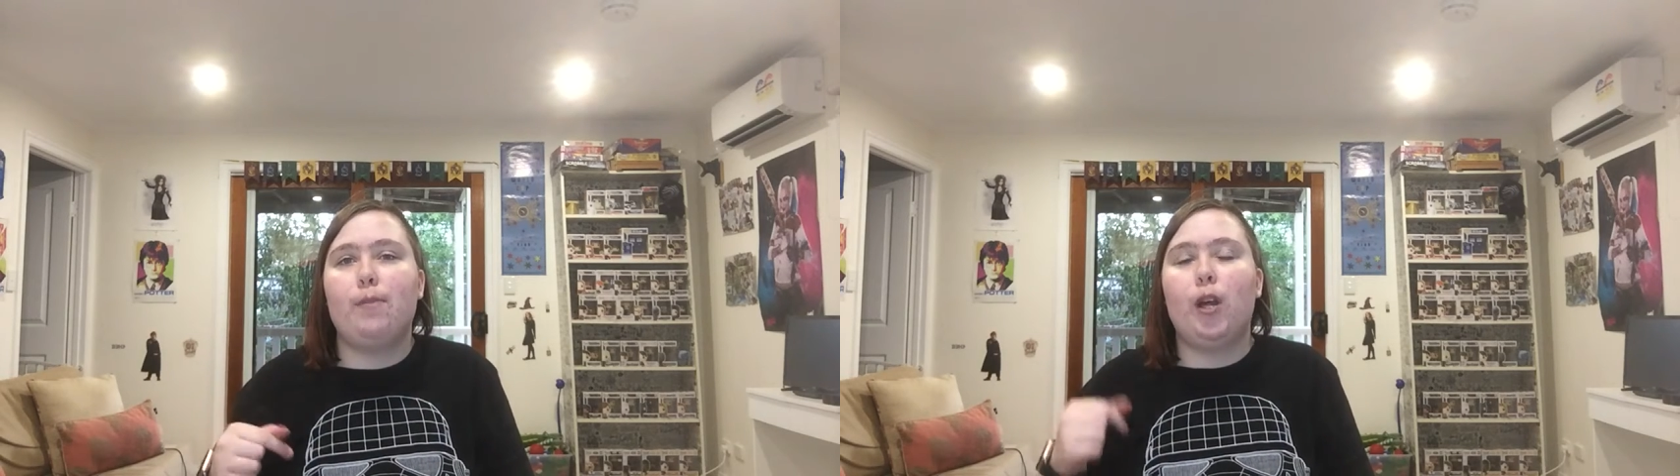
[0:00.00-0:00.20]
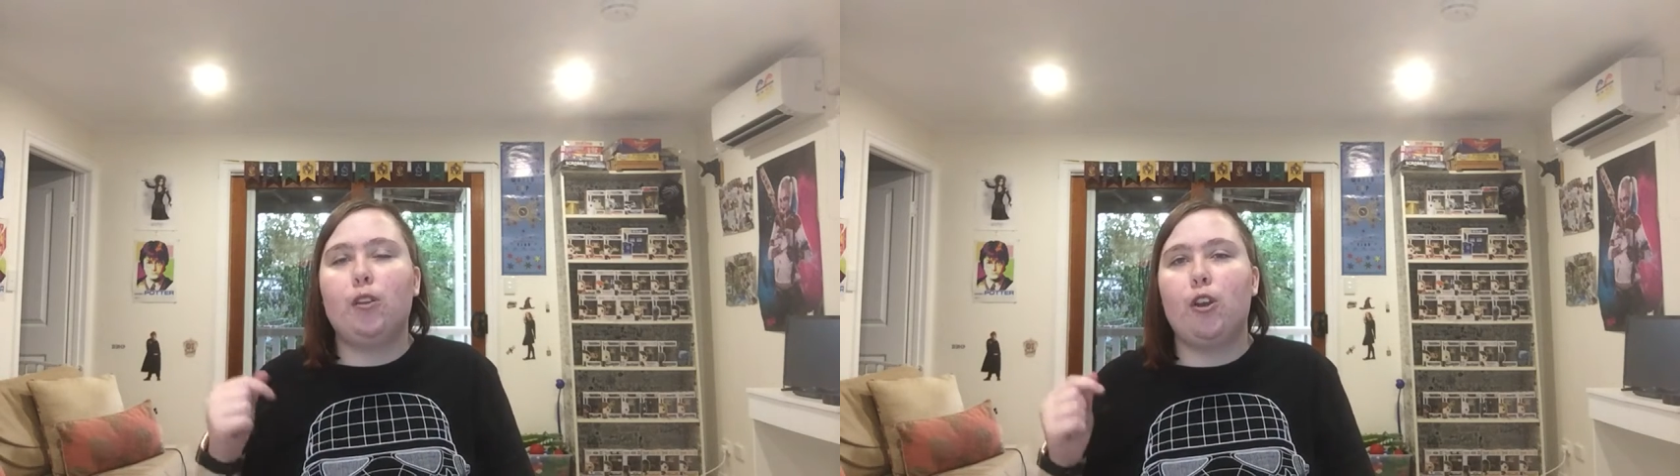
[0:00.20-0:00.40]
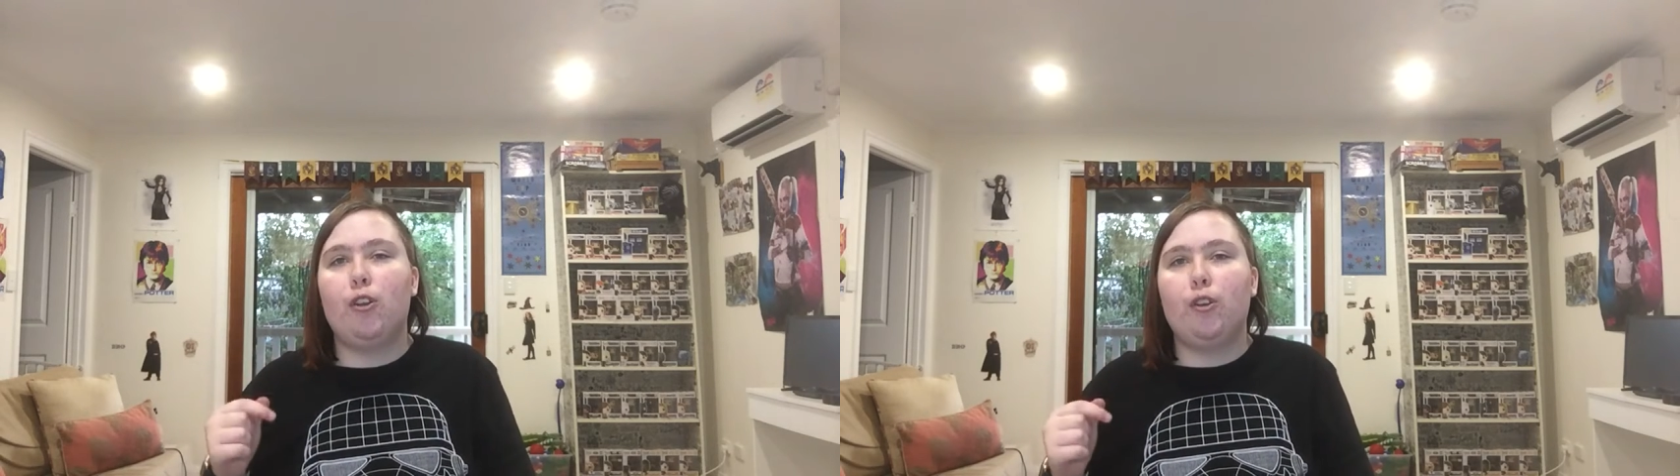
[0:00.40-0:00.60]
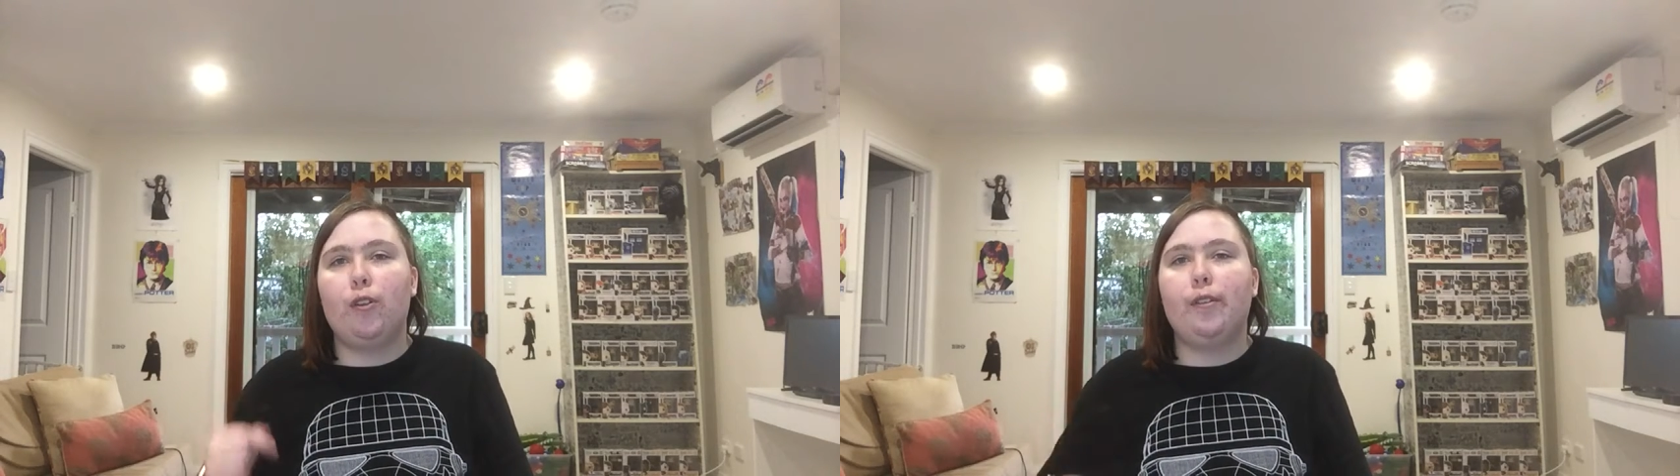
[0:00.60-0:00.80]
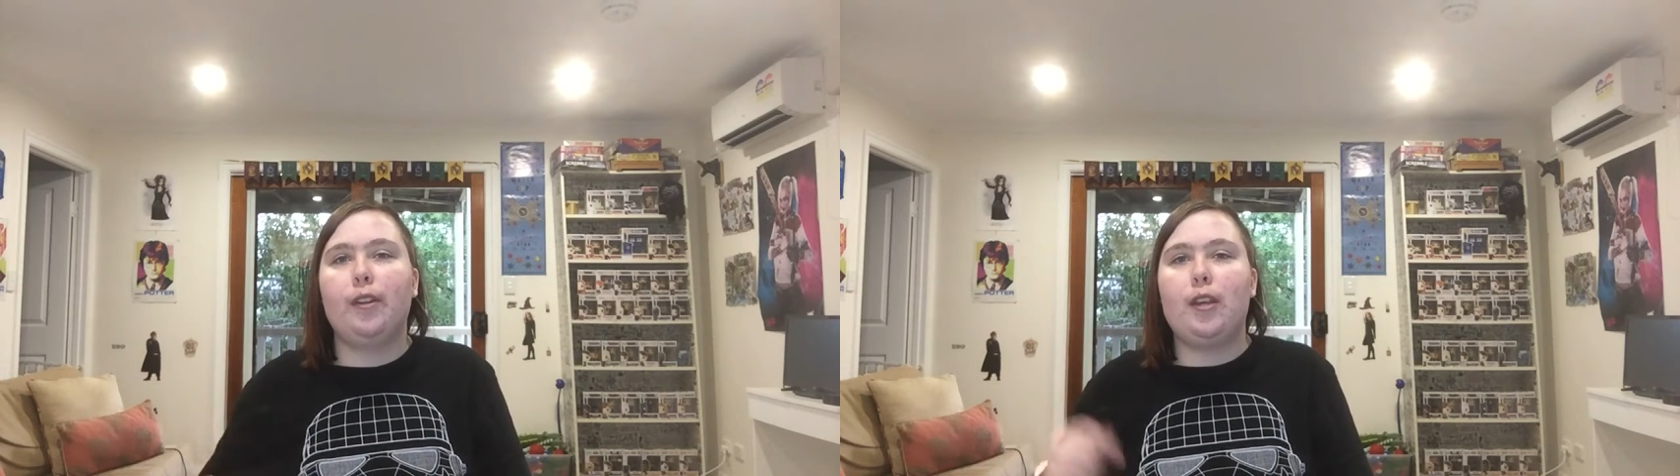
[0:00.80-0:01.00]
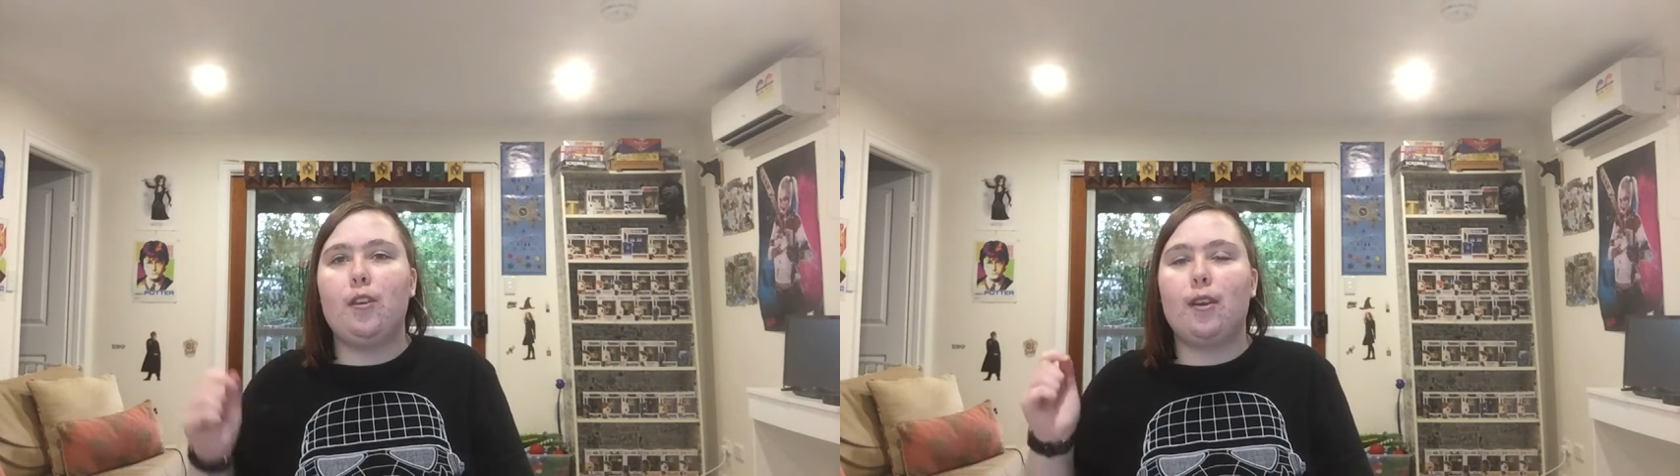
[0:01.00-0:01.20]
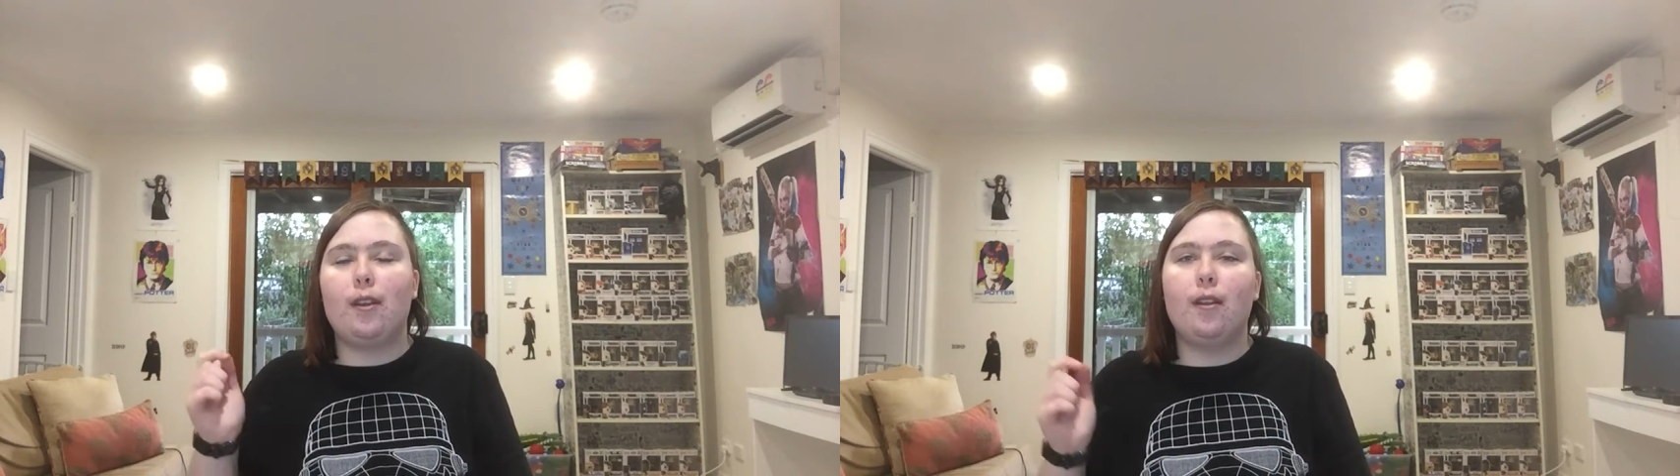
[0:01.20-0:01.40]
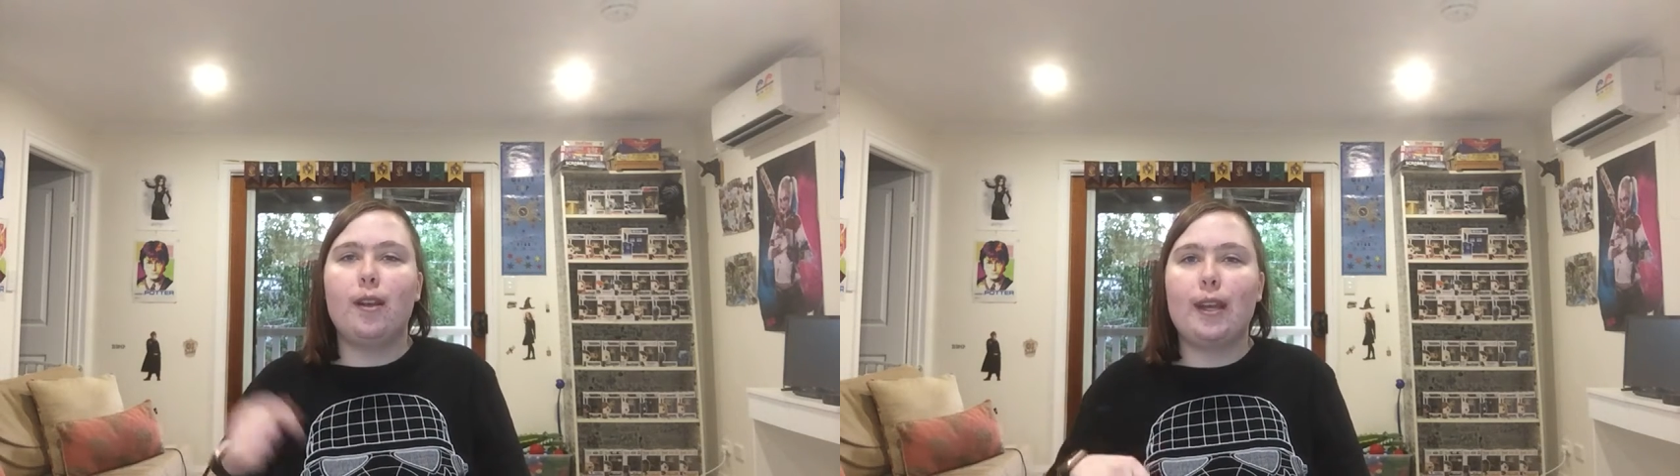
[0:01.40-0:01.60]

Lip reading: bell turned on so that you can